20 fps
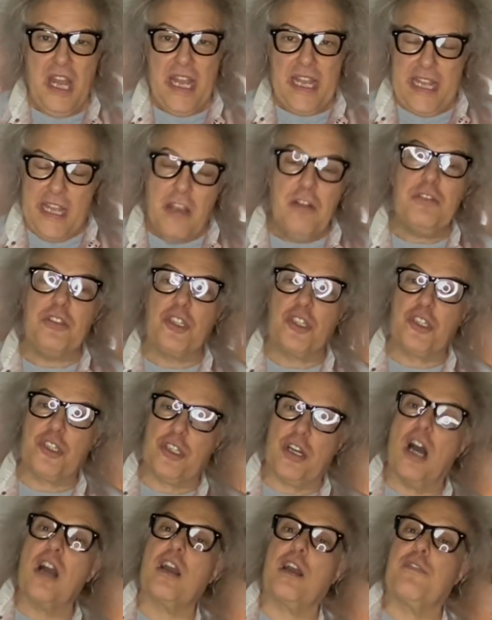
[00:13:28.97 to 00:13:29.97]
Huge
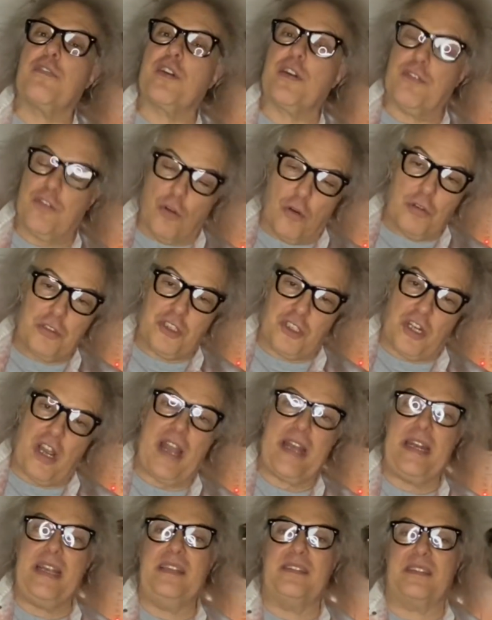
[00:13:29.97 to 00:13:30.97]
chunk of it of an old
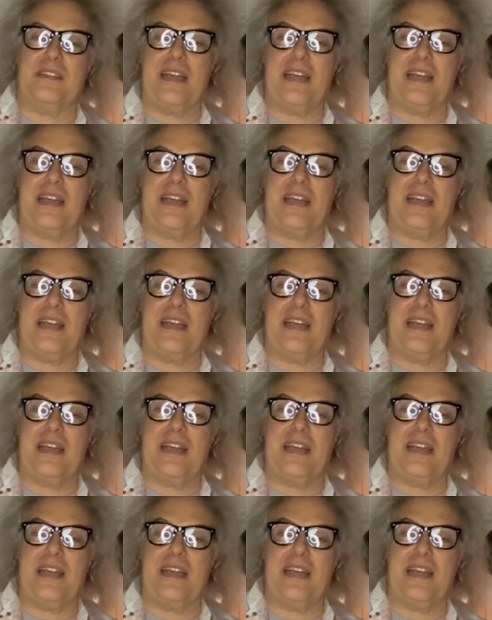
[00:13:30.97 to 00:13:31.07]
Chinese